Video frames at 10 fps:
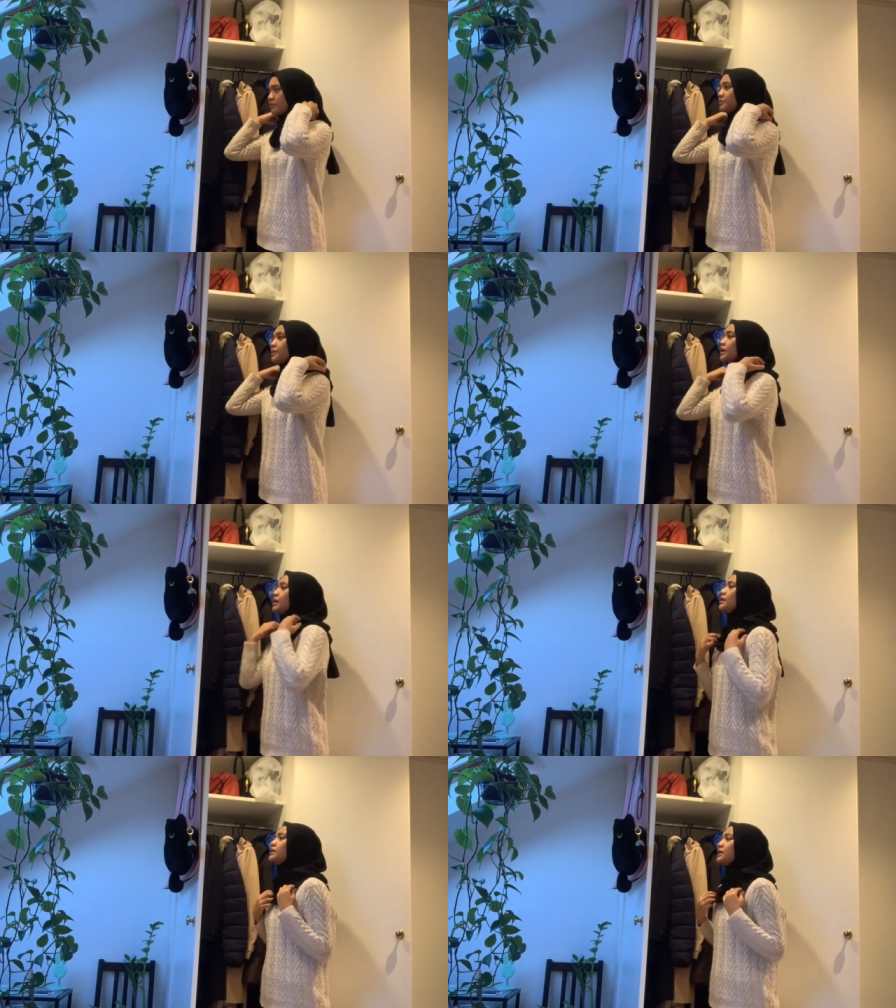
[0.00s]
but
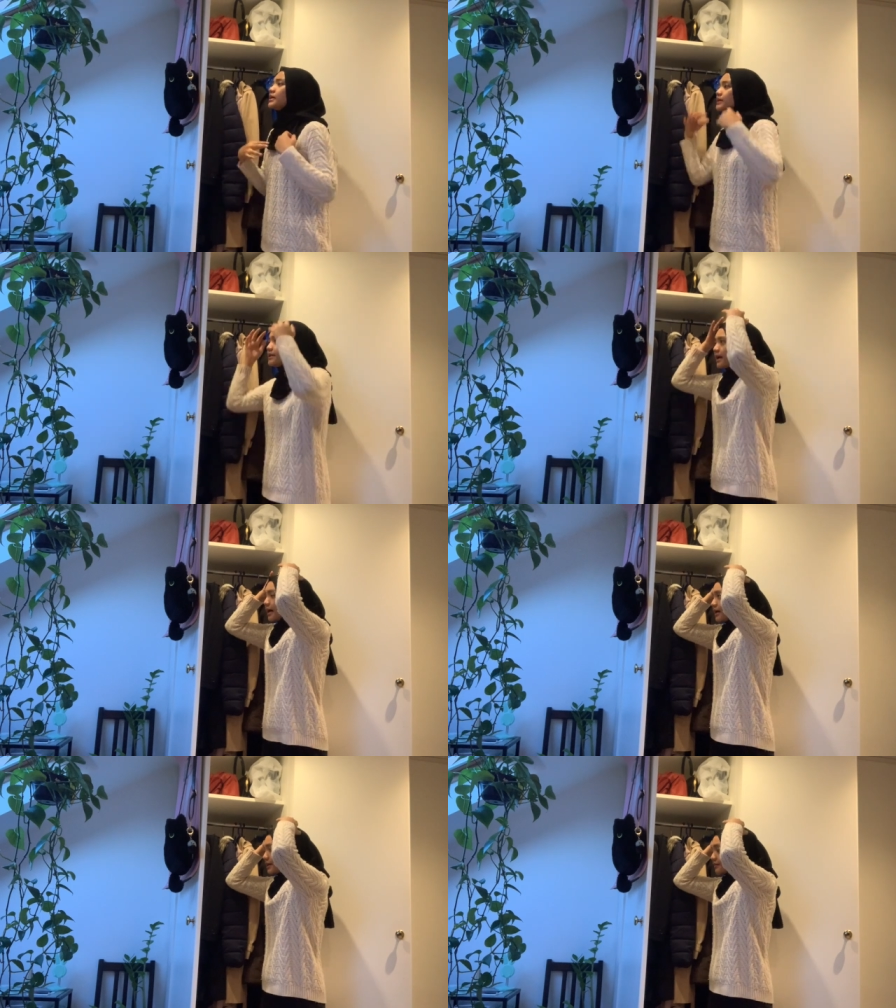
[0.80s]
yeah
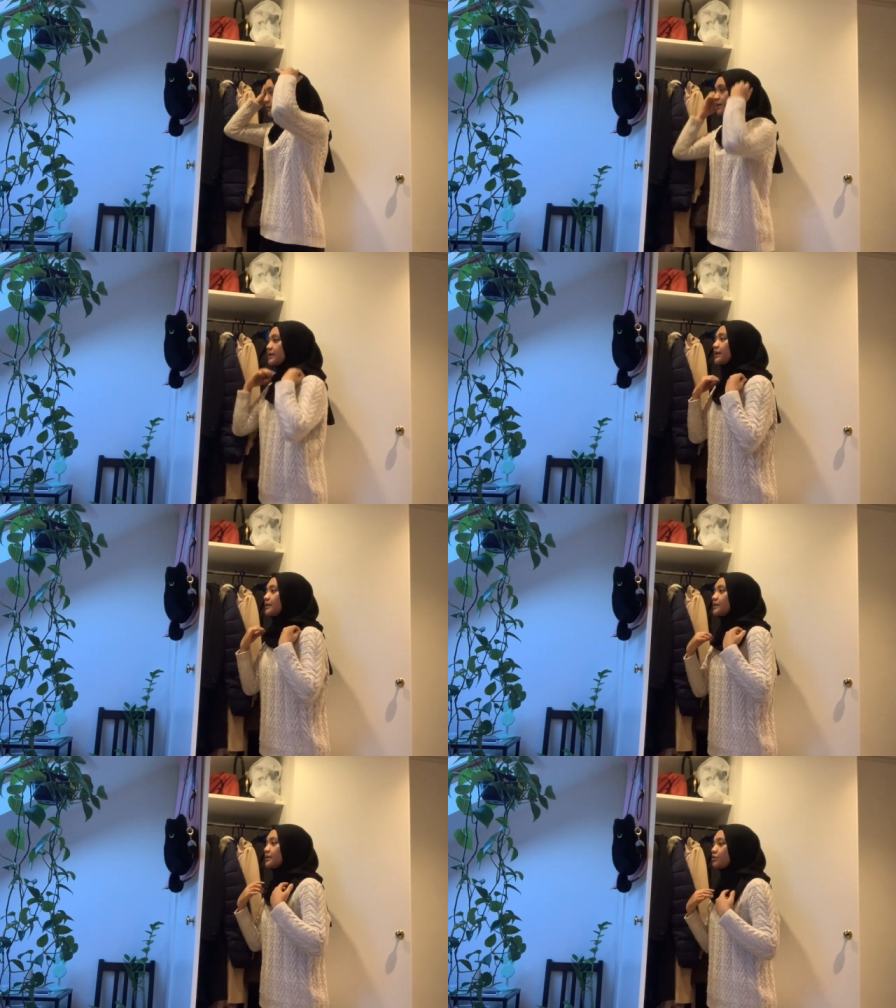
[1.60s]
i am running
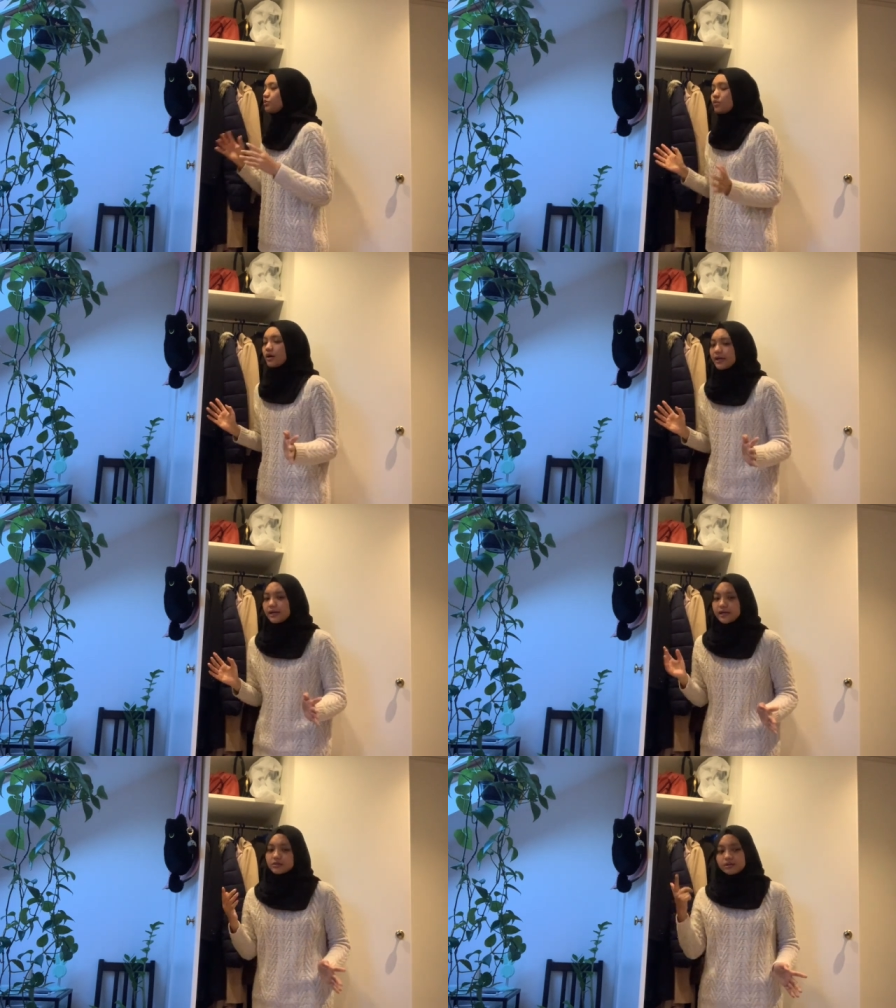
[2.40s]
late i don't know why
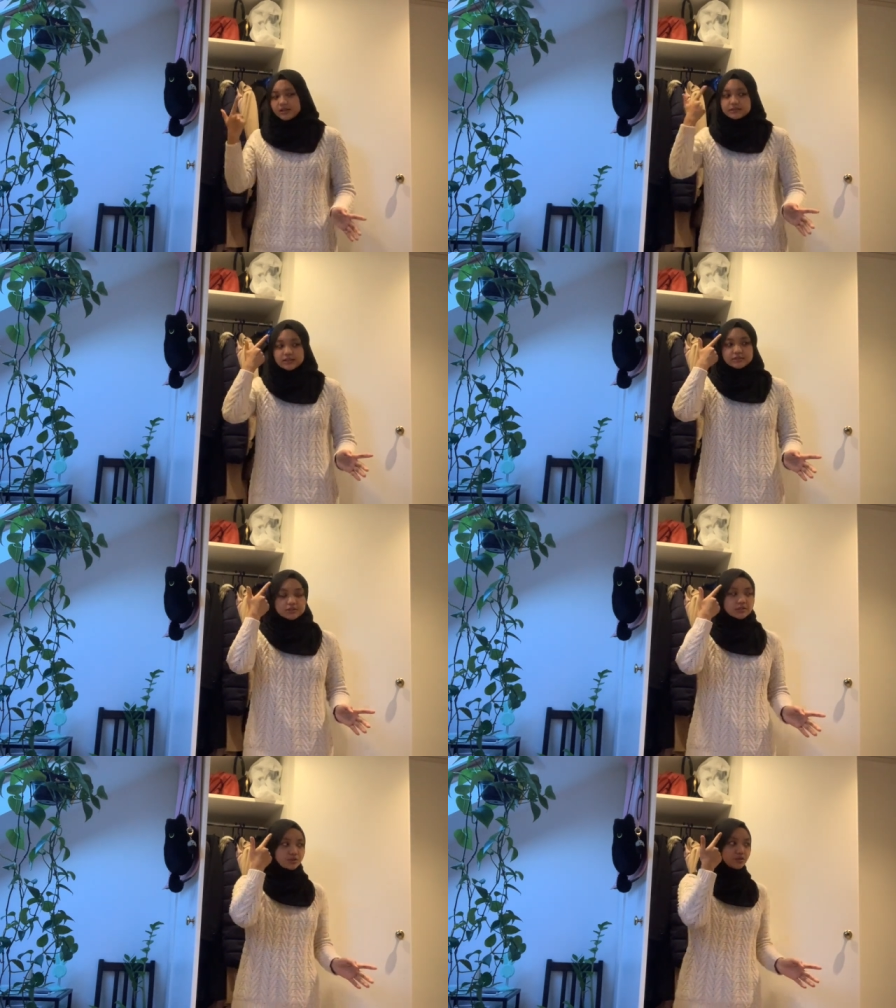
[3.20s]
i thought like it's such
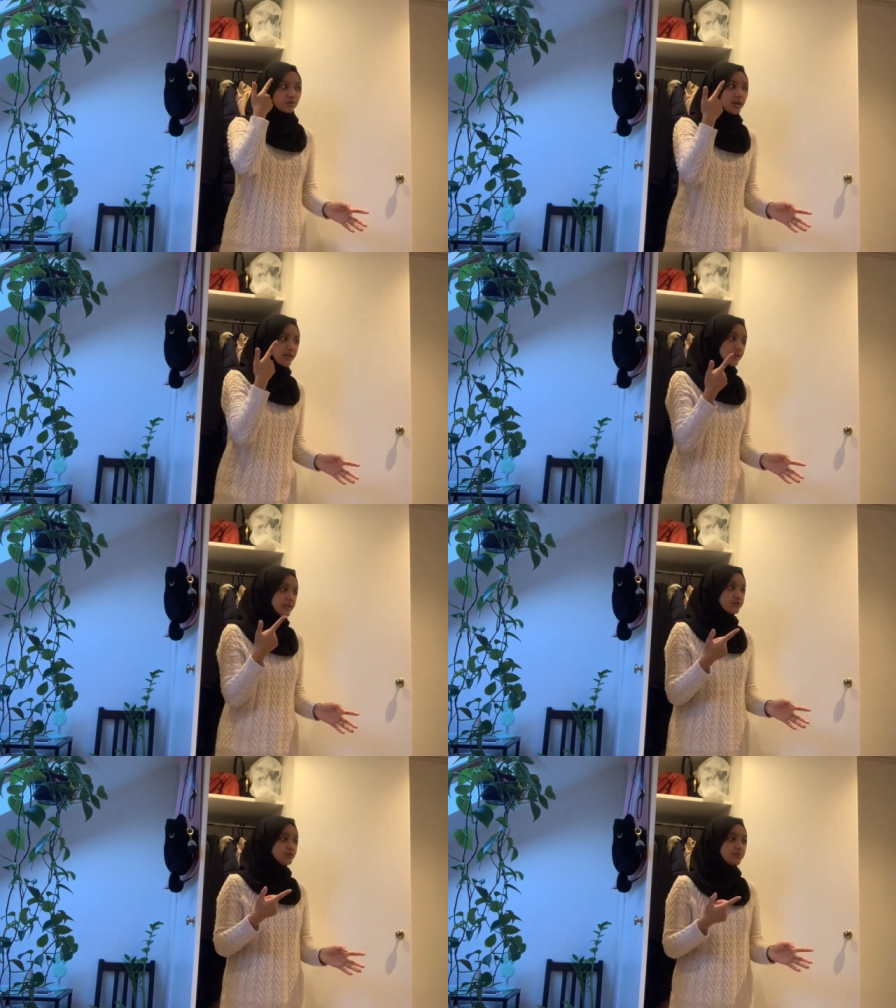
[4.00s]
a good
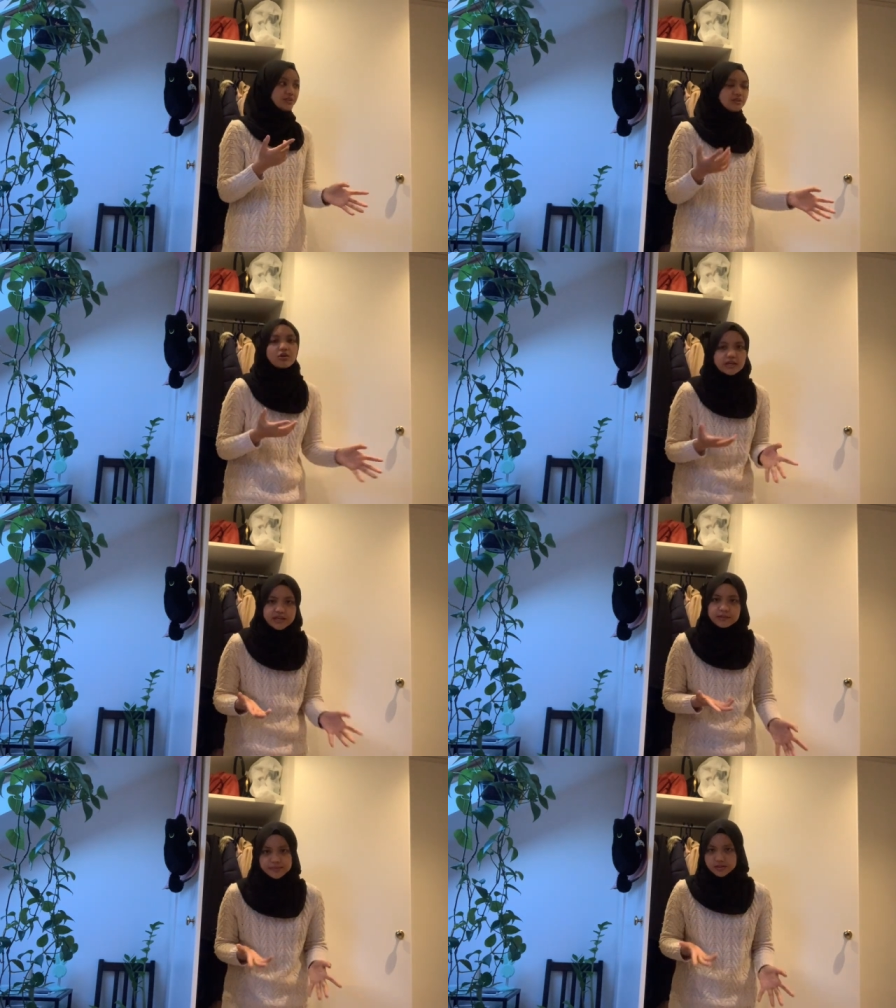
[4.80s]
idea to be
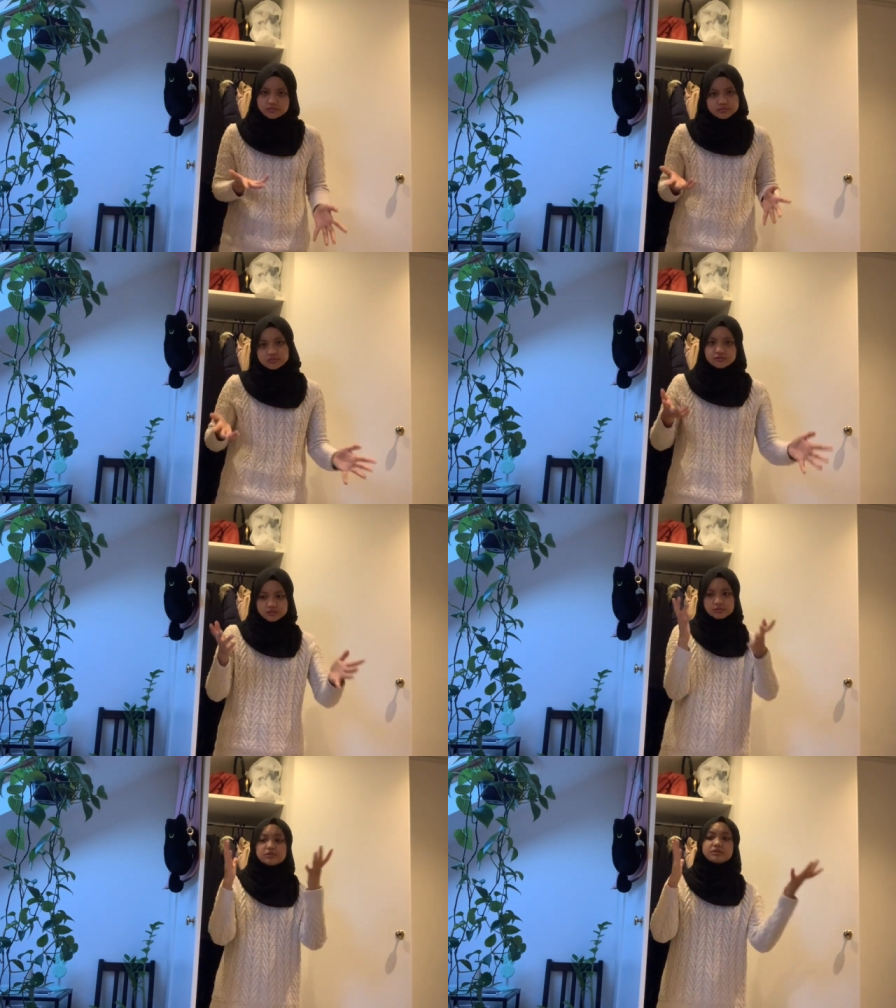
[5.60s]
talking about
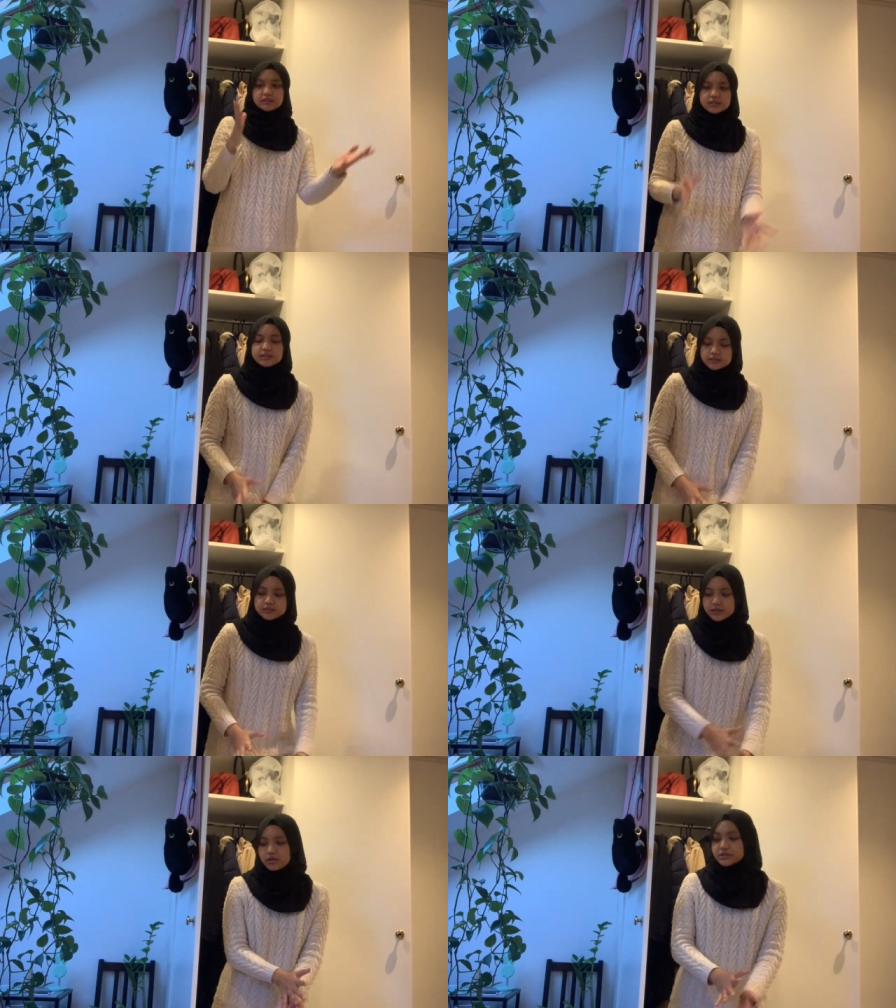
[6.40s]
you know
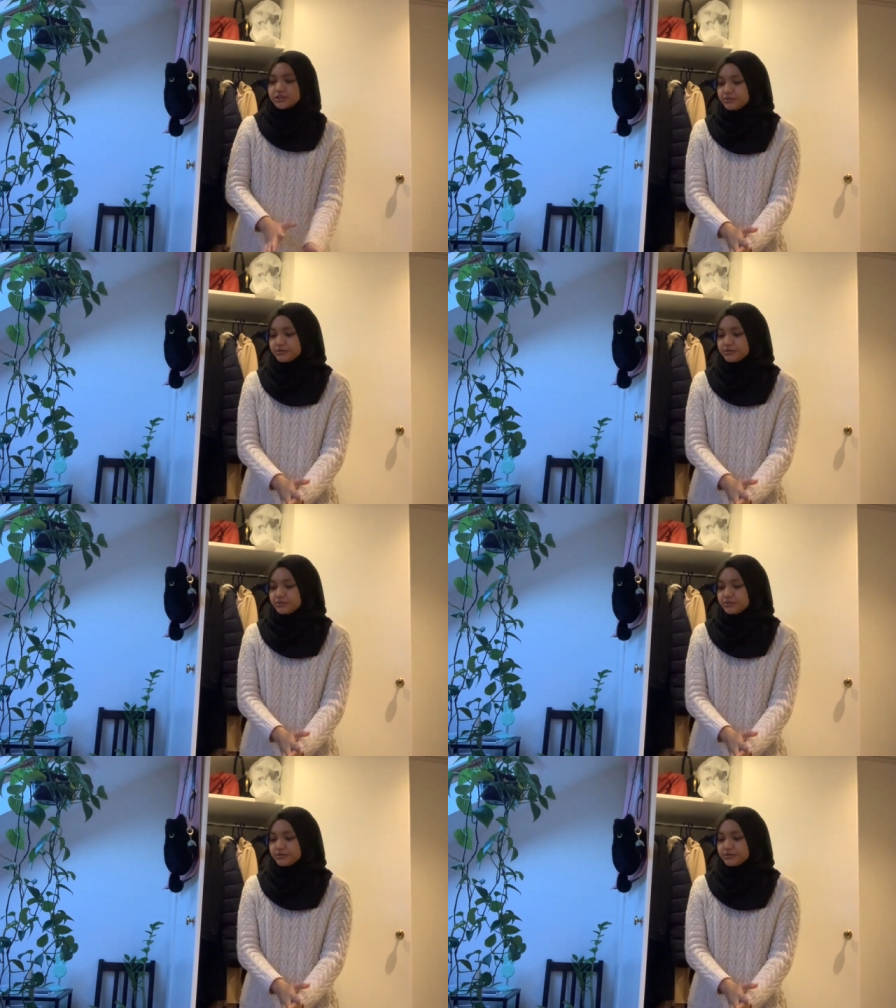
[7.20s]
psychology